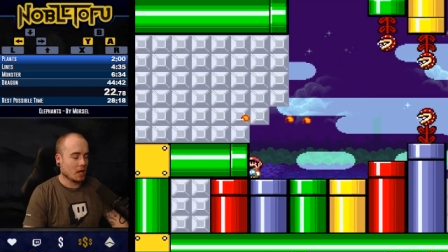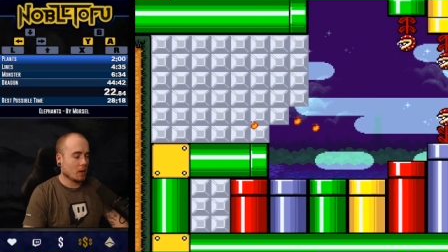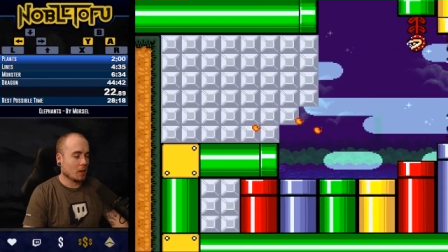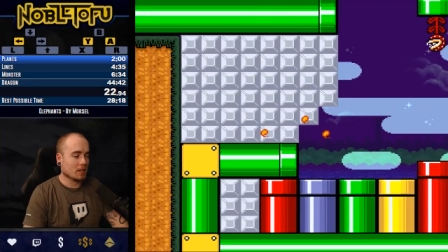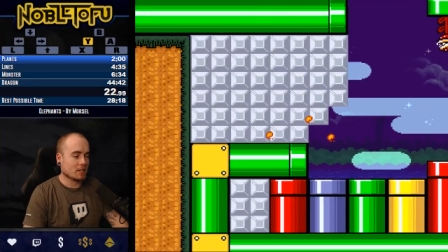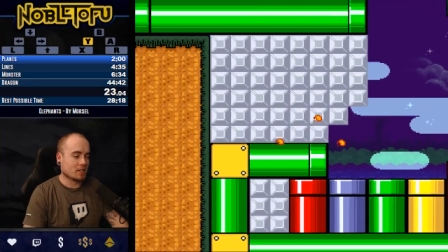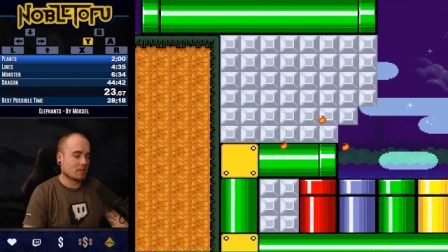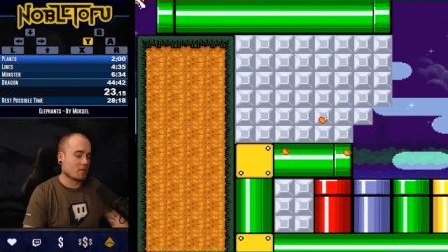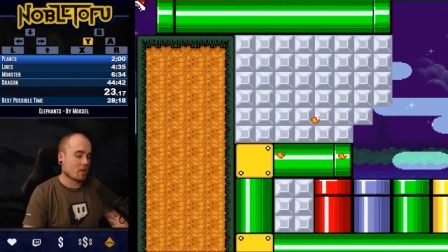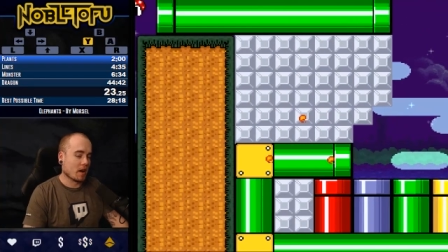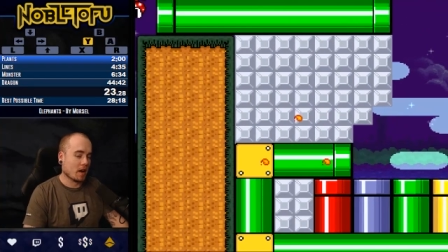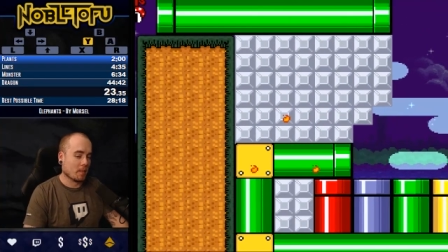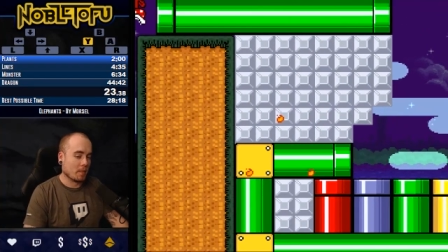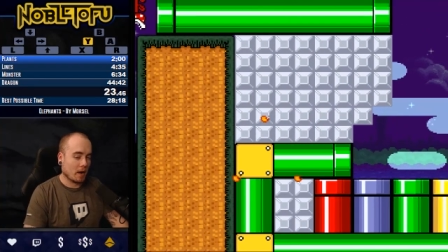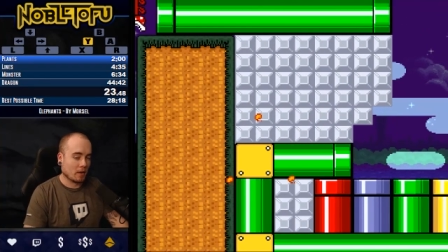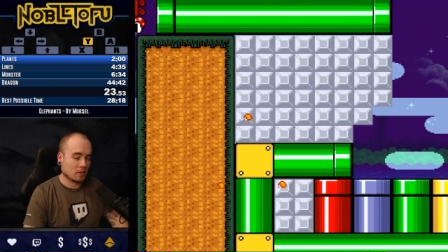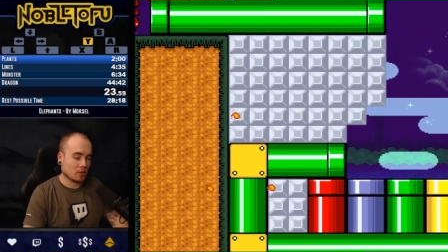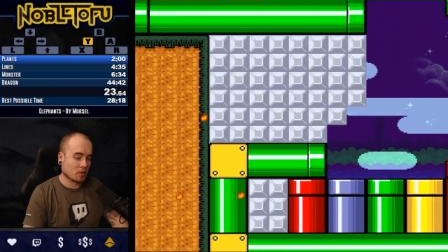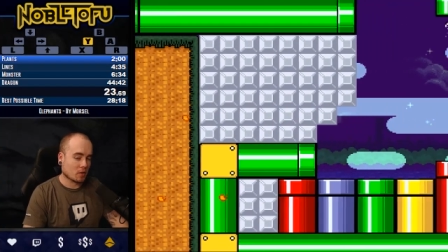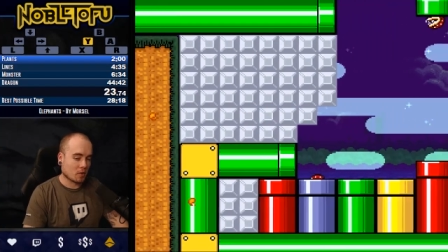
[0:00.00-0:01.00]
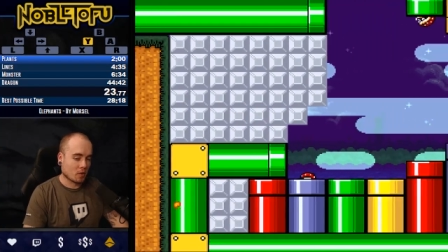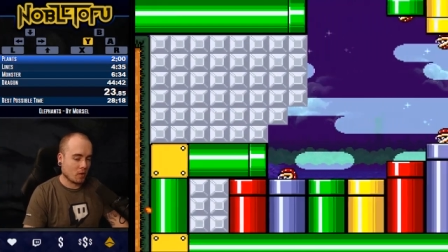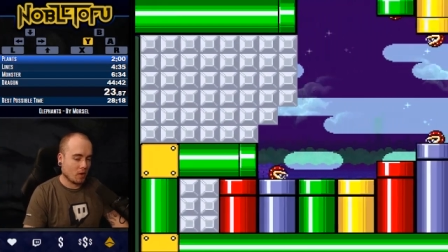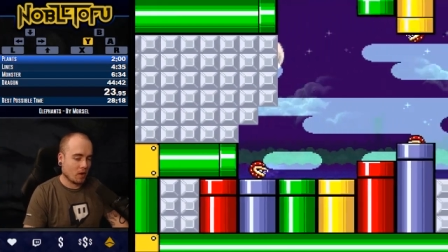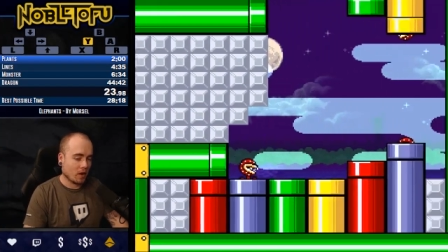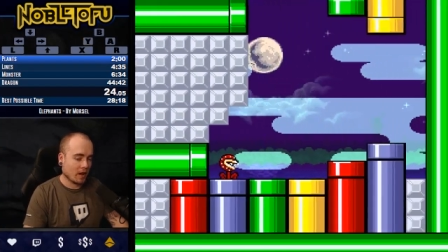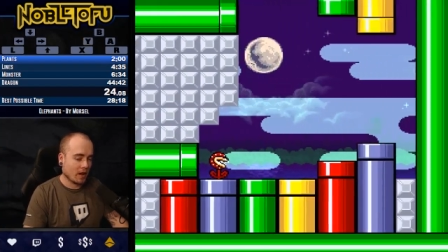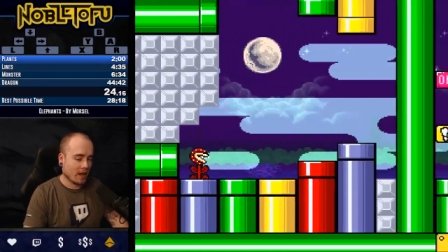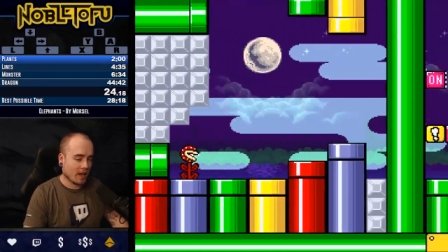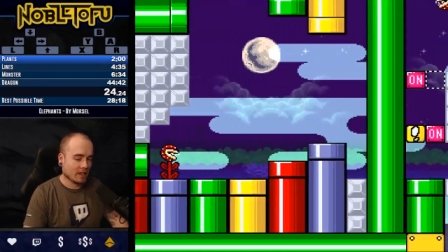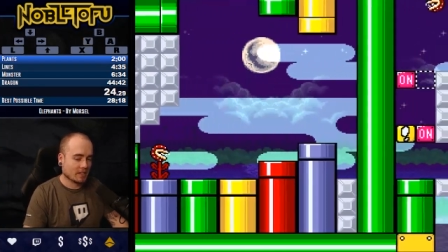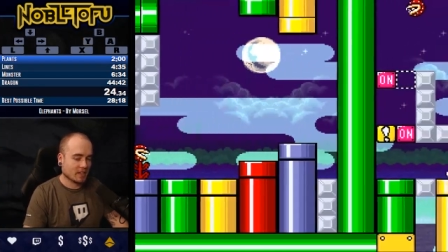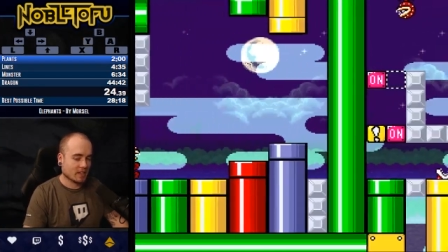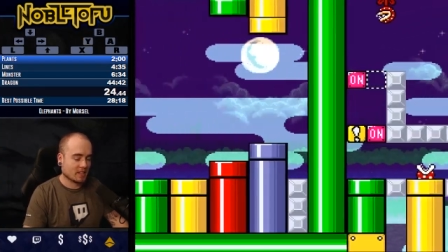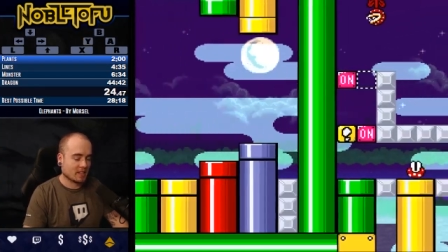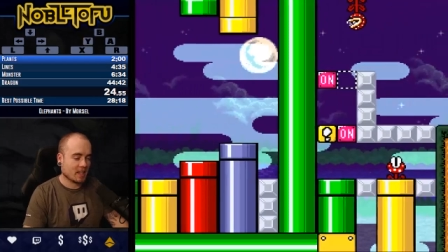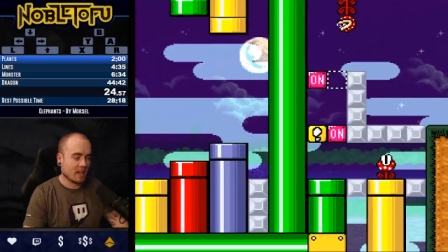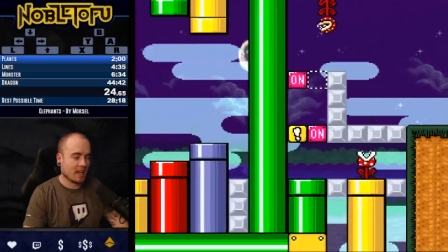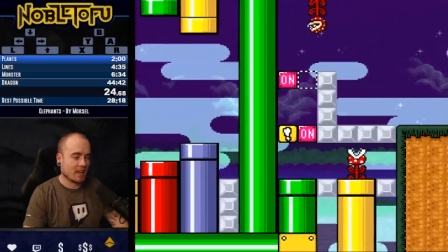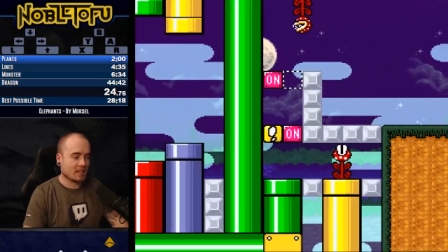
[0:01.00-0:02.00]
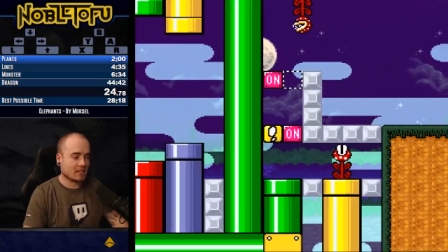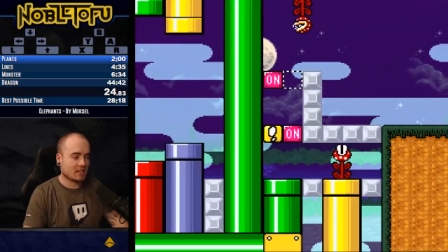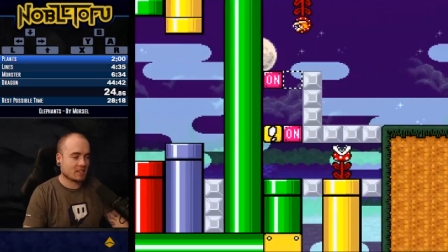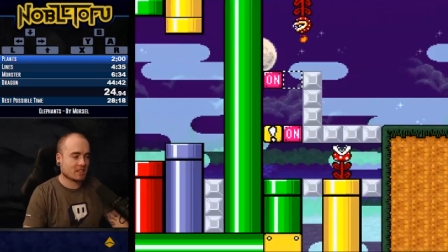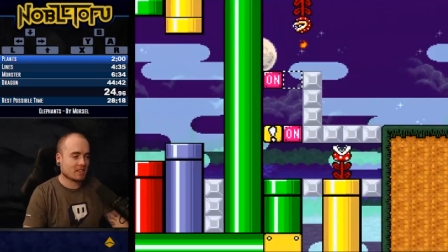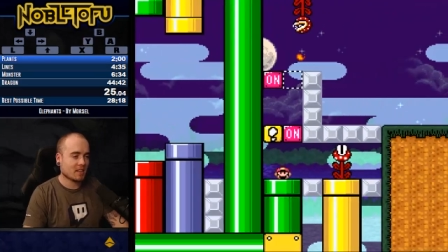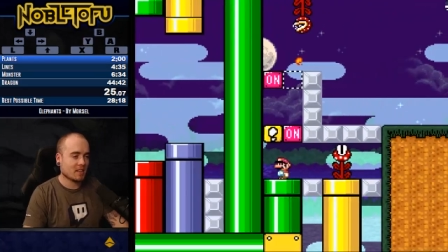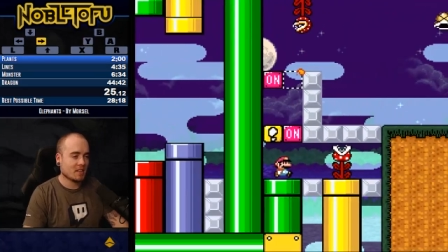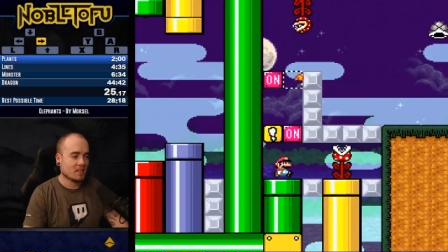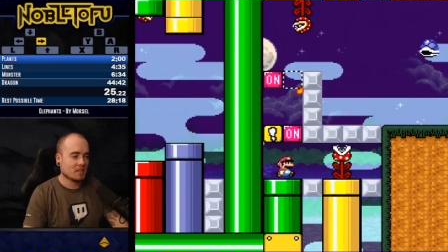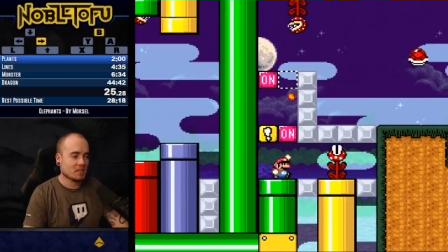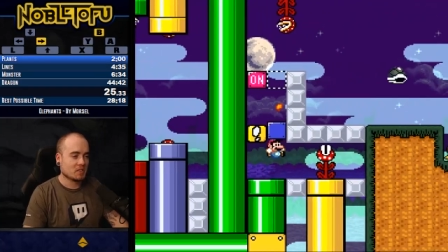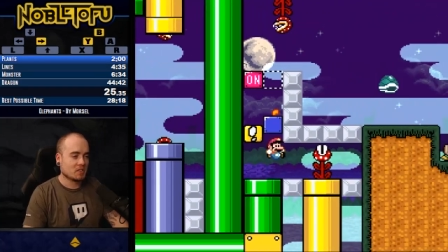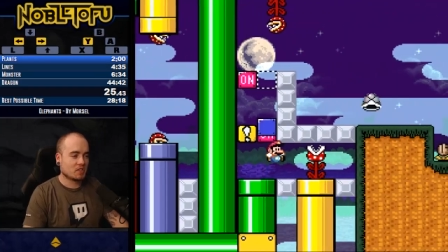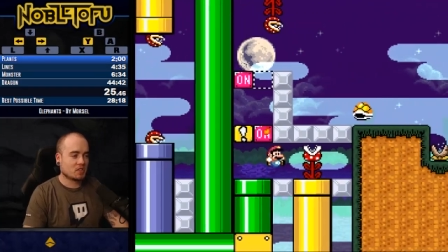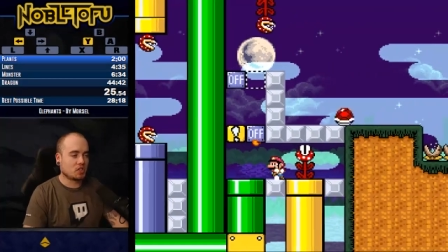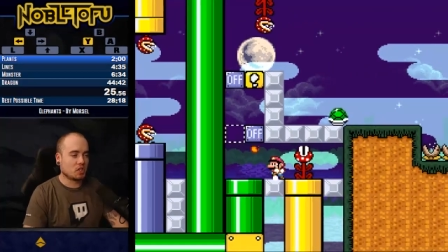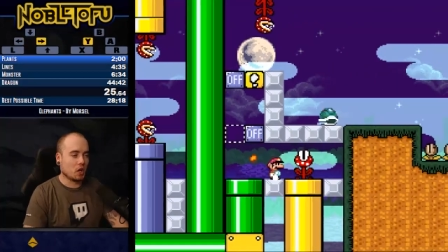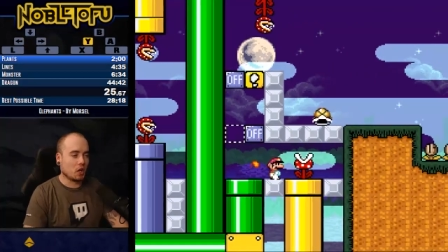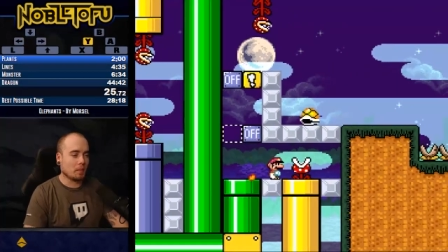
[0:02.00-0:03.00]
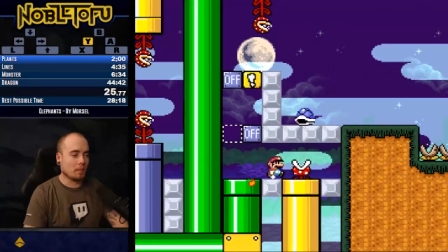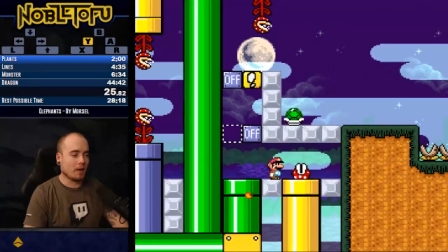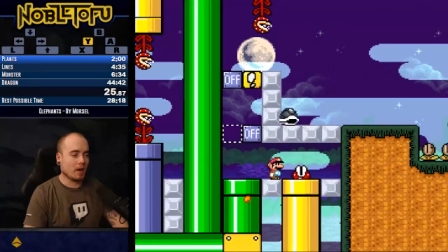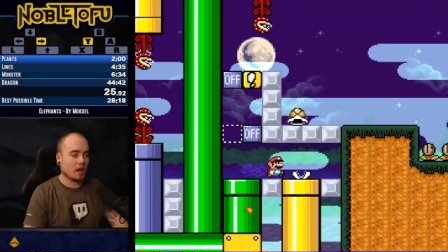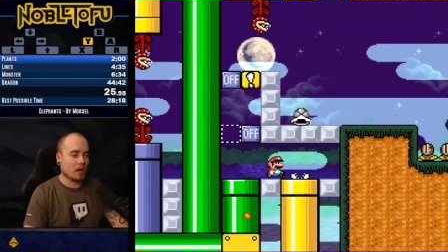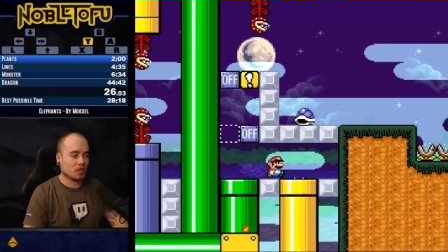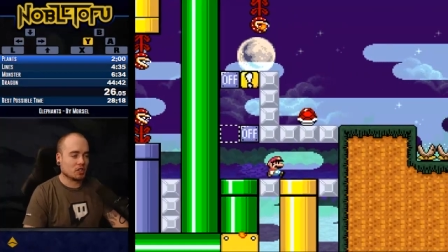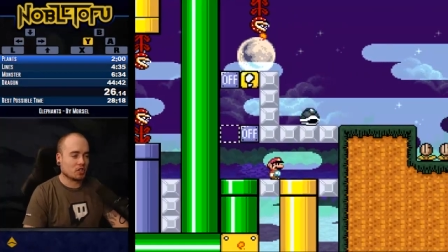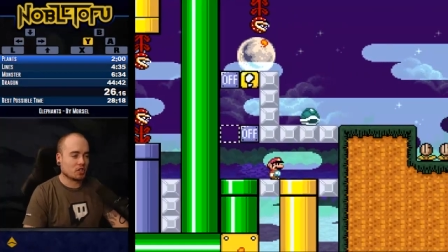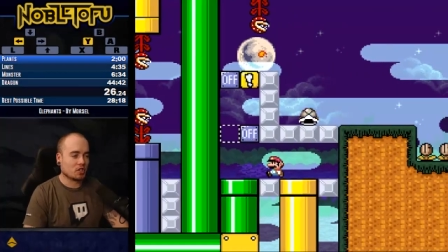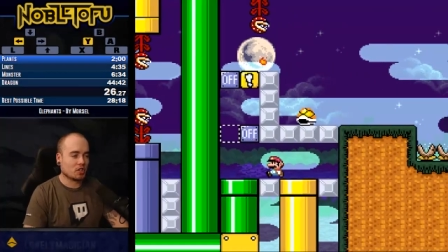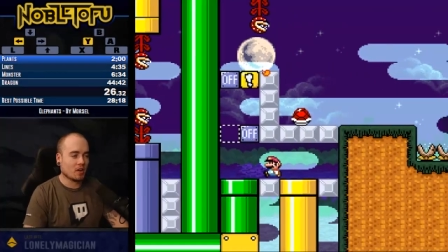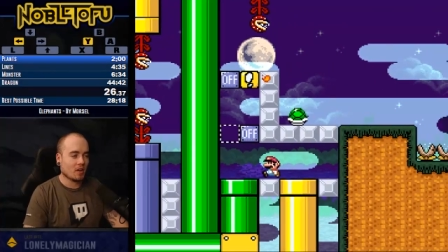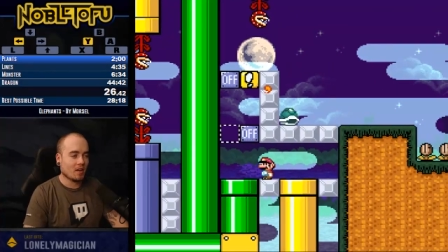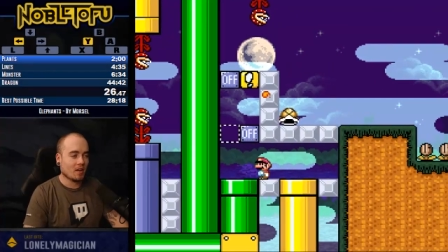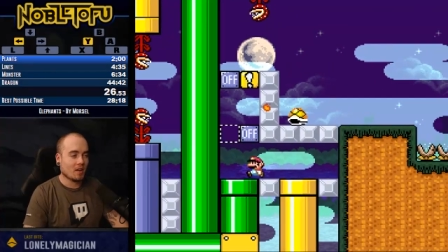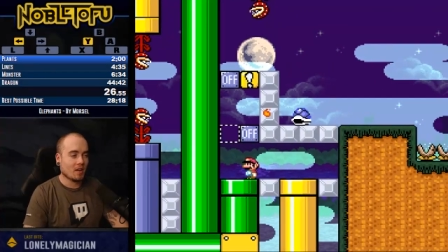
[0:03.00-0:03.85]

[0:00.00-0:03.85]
You know what's great about LaCroix is it tastes so much